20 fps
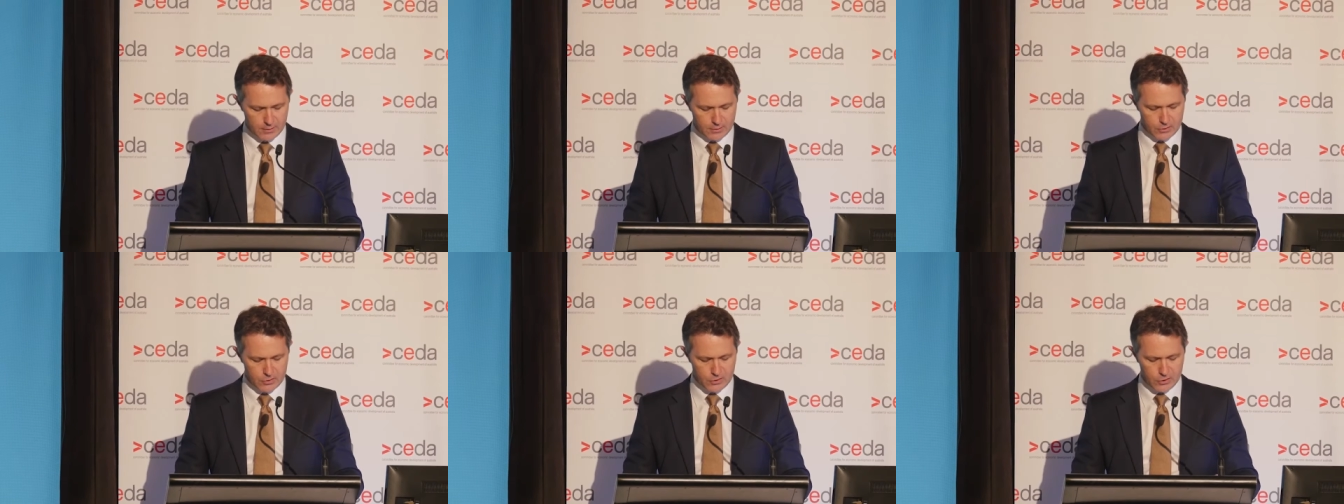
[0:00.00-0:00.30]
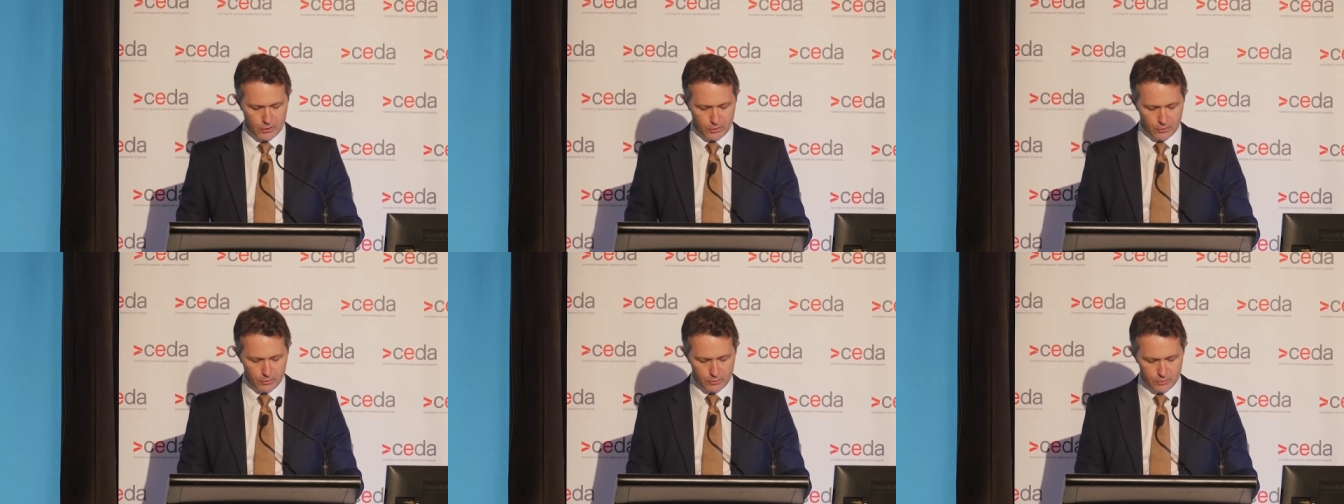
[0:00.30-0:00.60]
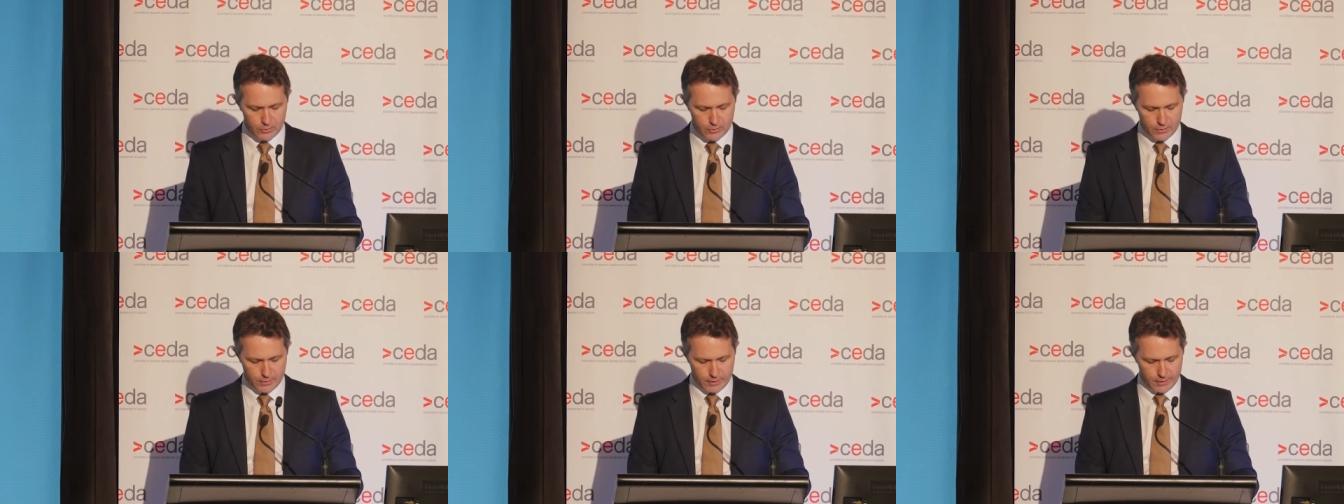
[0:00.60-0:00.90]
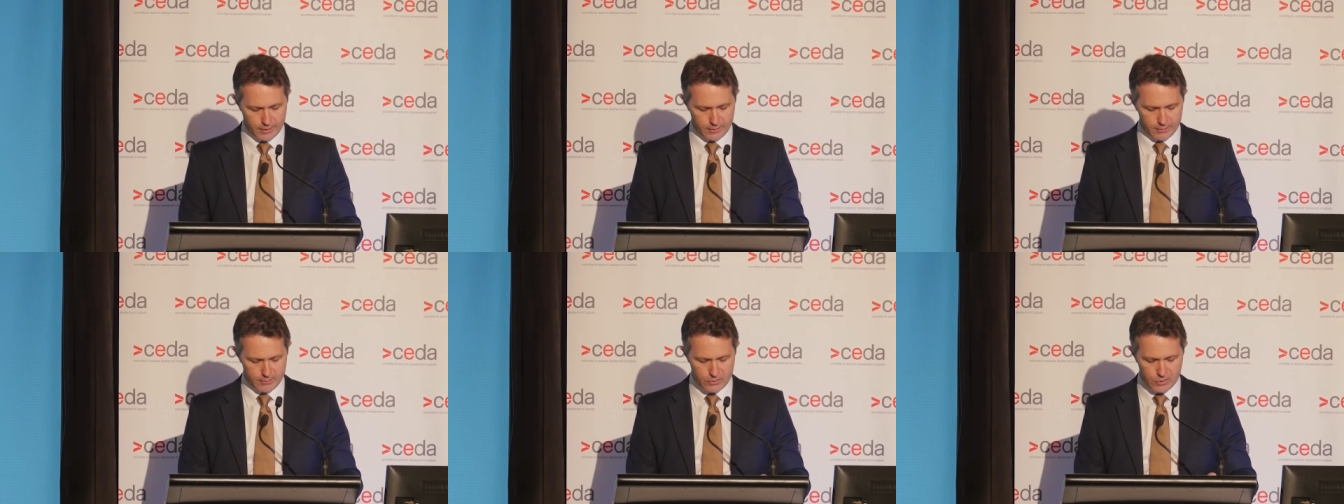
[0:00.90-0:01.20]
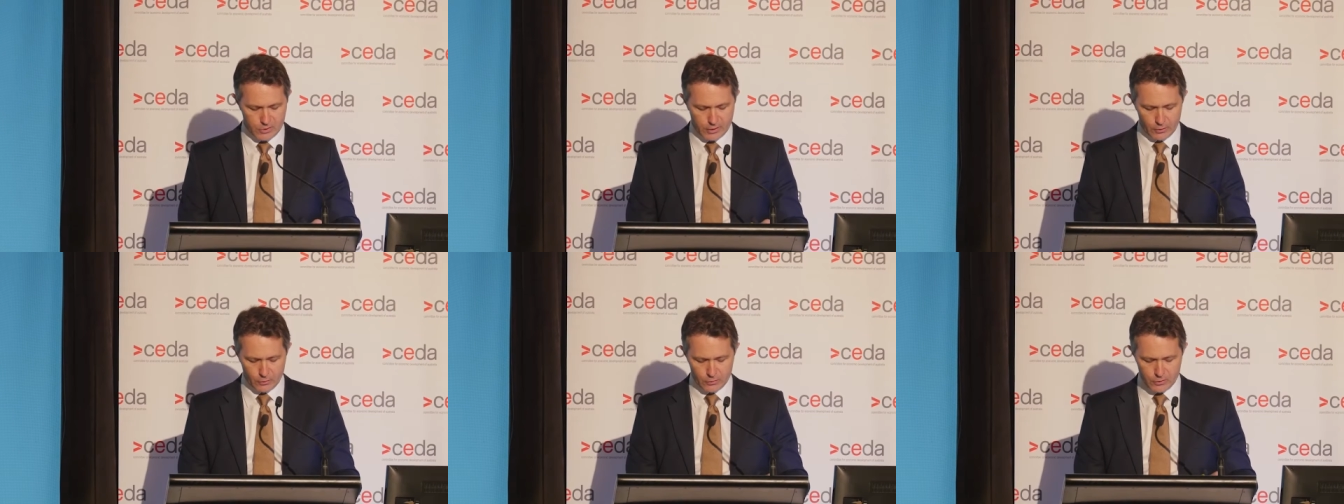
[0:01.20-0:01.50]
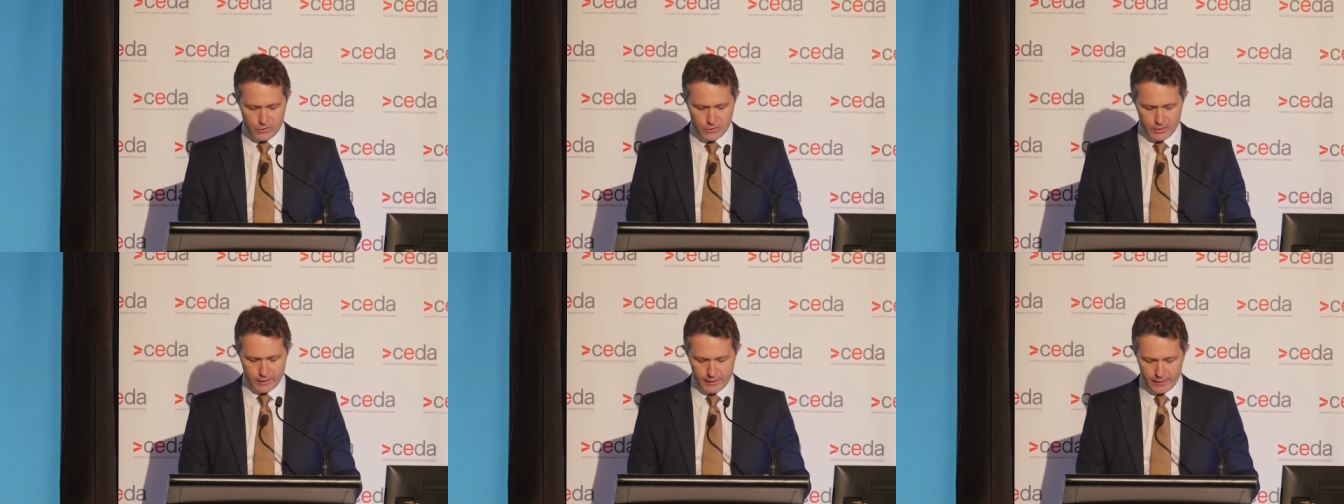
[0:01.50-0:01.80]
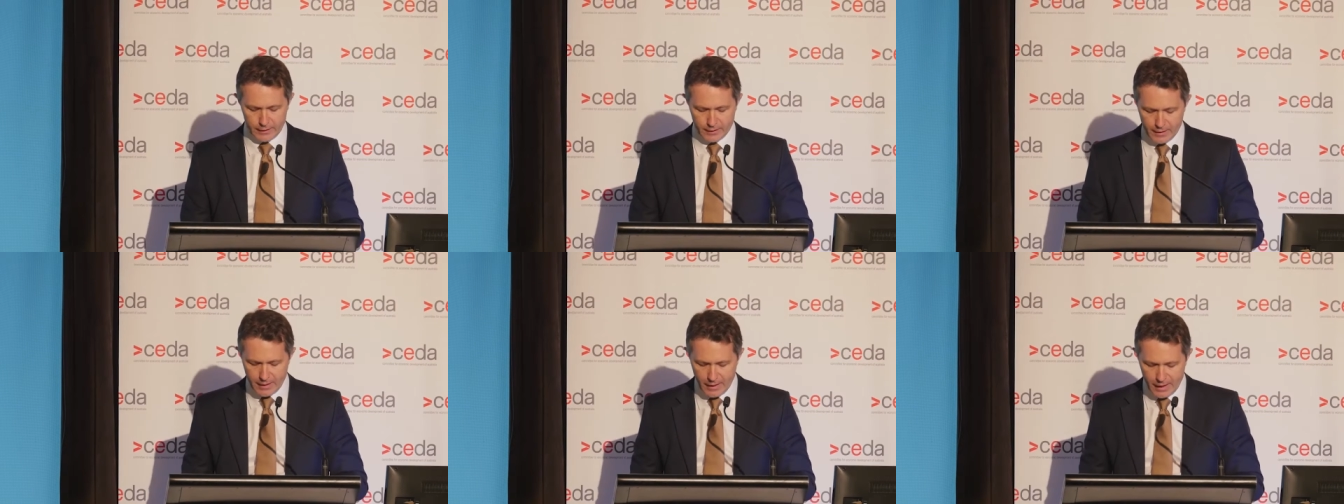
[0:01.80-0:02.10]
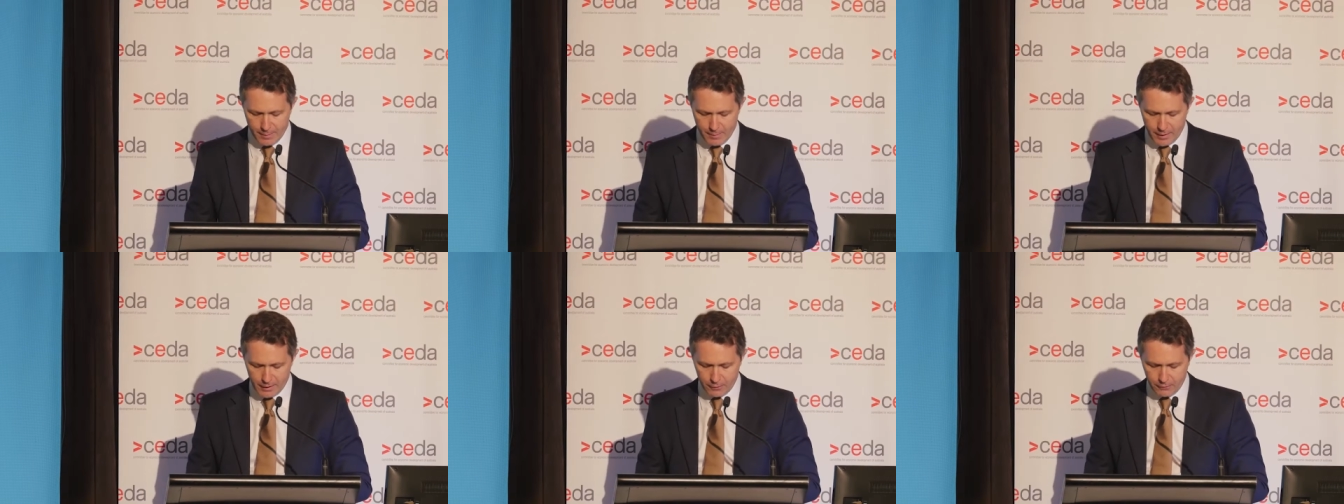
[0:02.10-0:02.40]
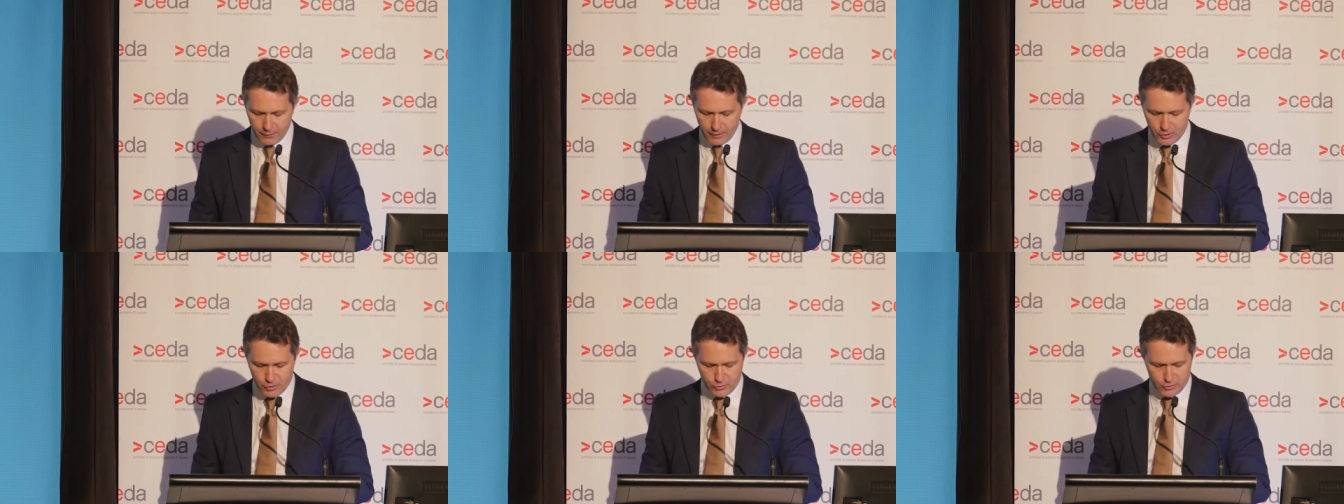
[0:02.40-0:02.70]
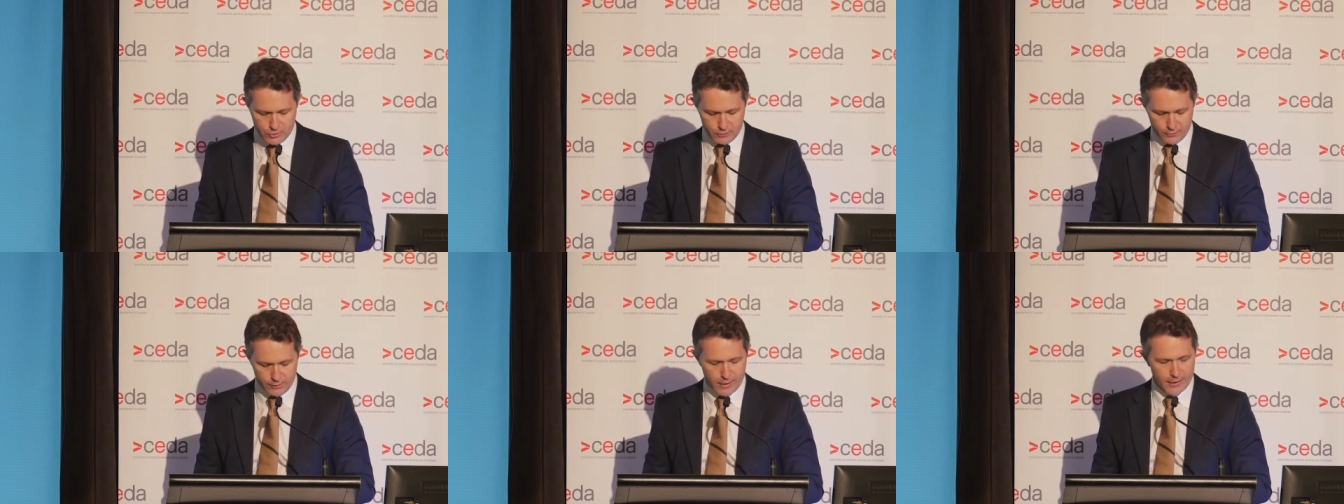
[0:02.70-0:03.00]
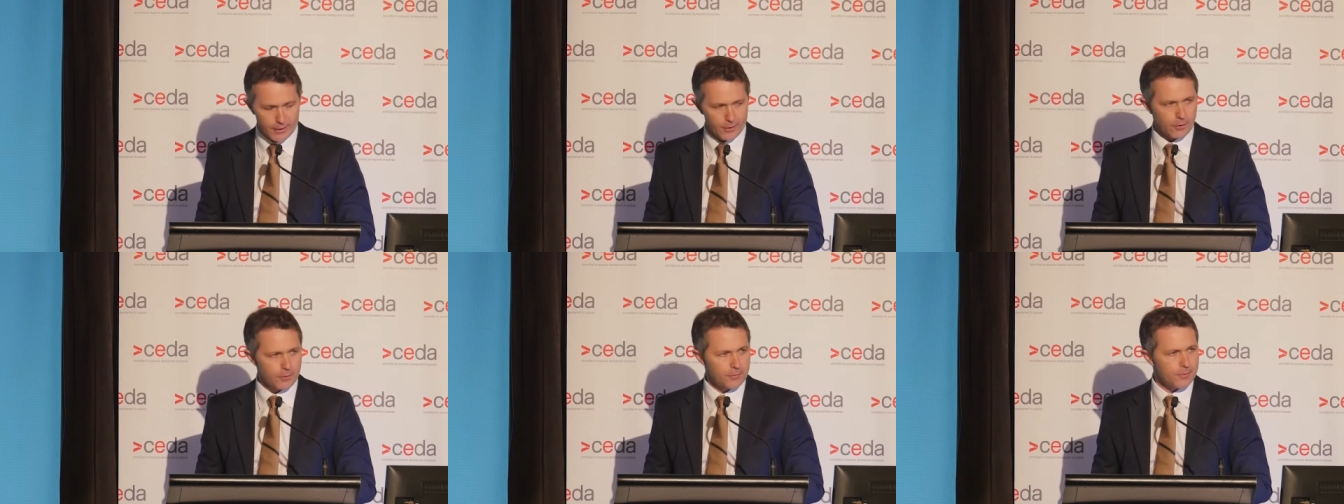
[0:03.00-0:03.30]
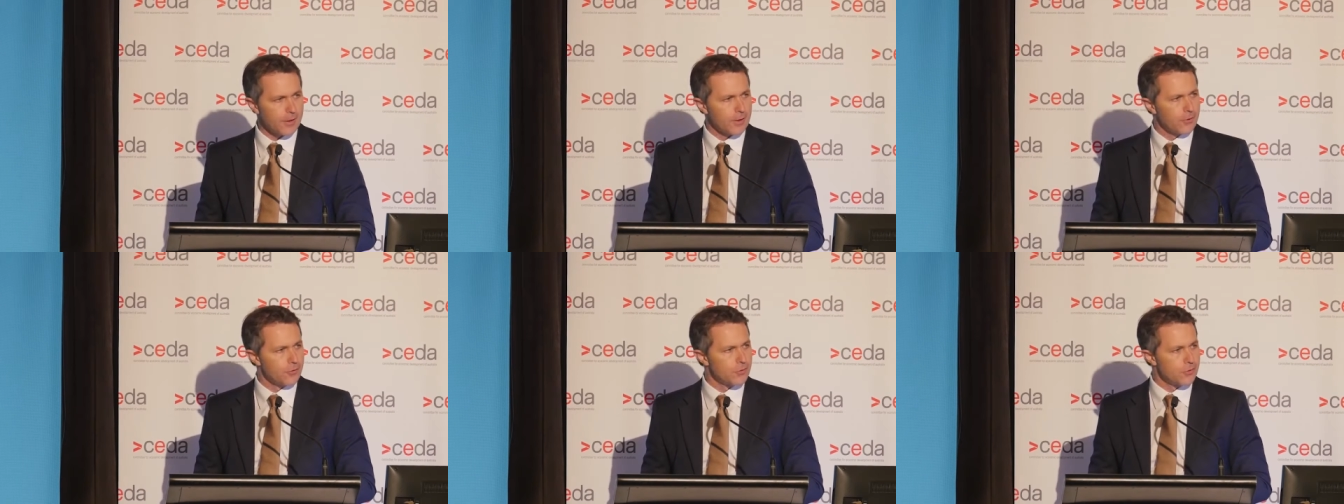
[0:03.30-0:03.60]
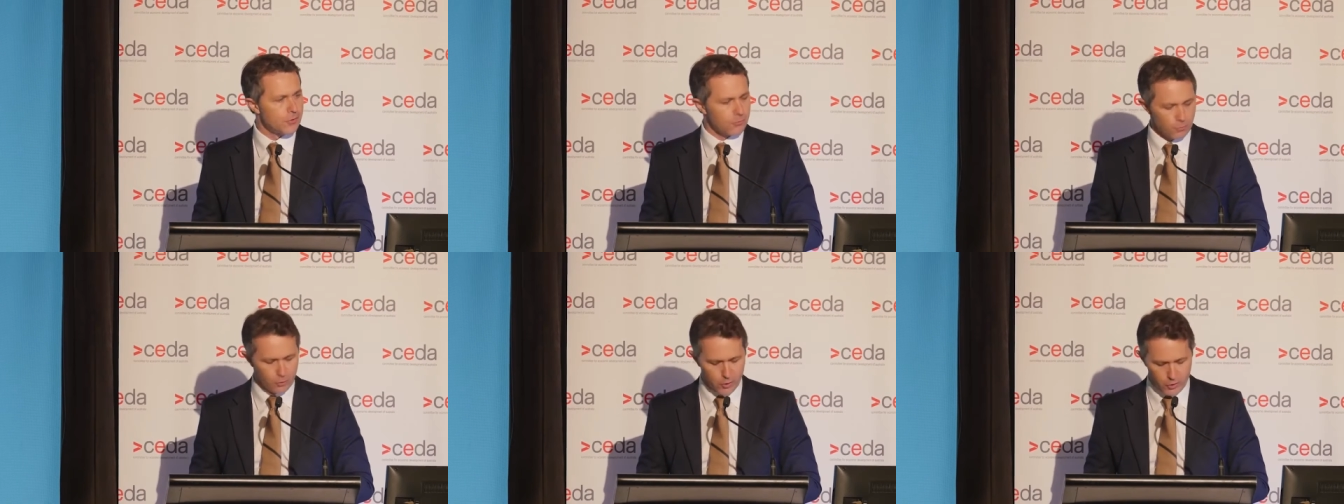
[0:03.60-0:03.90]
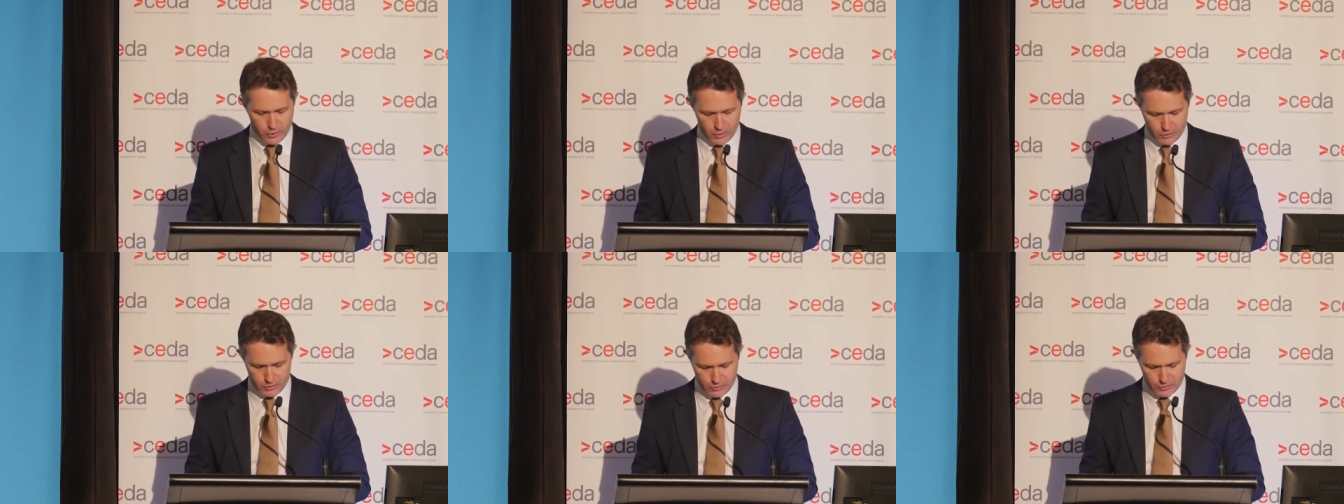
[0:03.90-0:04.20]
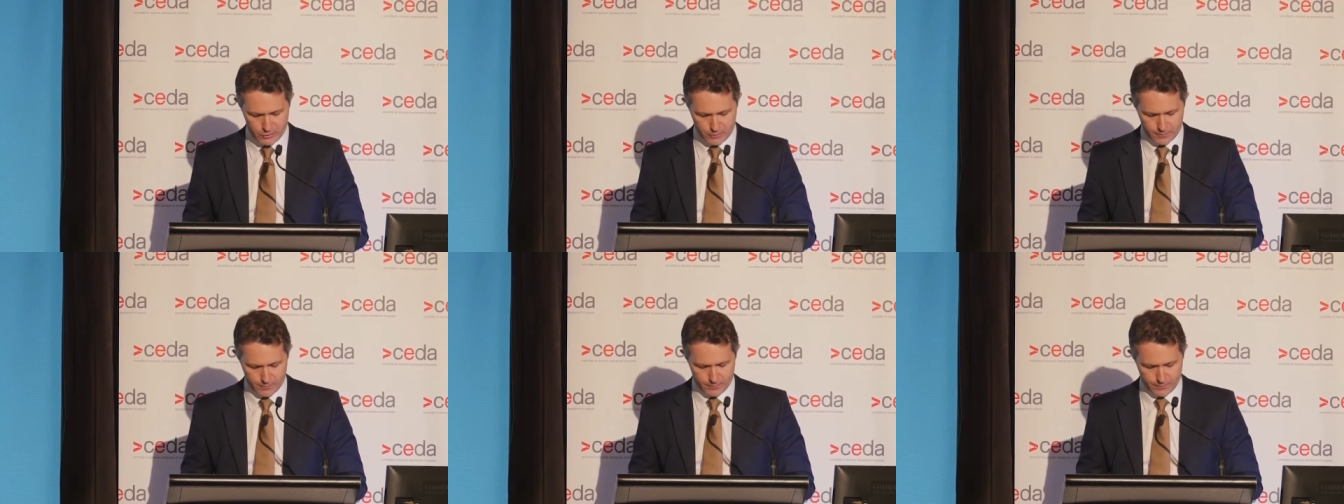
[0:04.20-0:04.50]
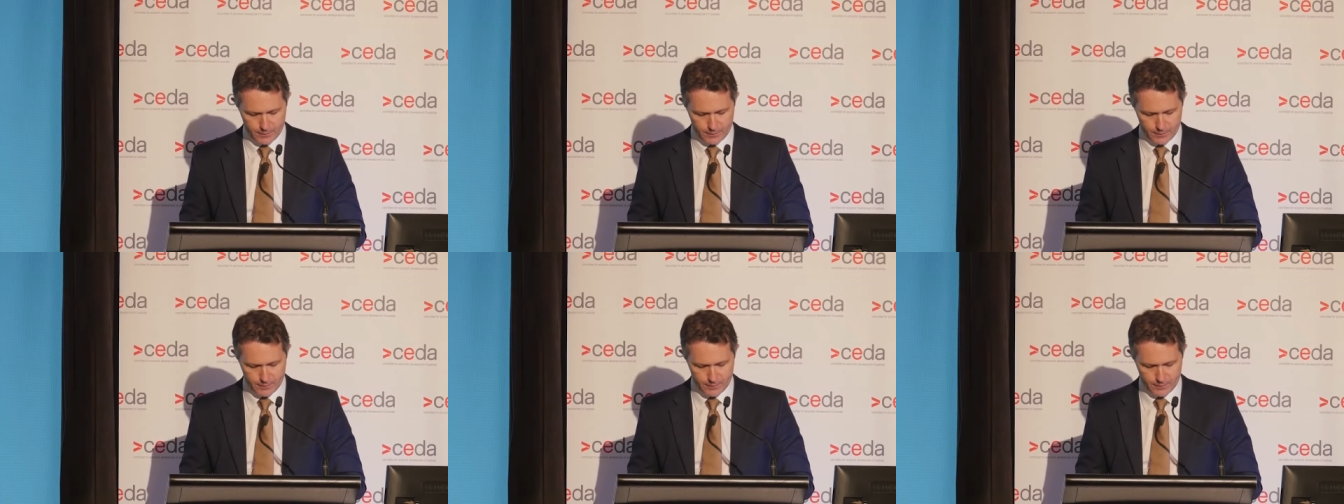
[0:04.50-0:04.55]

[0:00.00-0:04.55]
skilled, uh, skilled steel and car manufacturers have laid off hundreds of workers.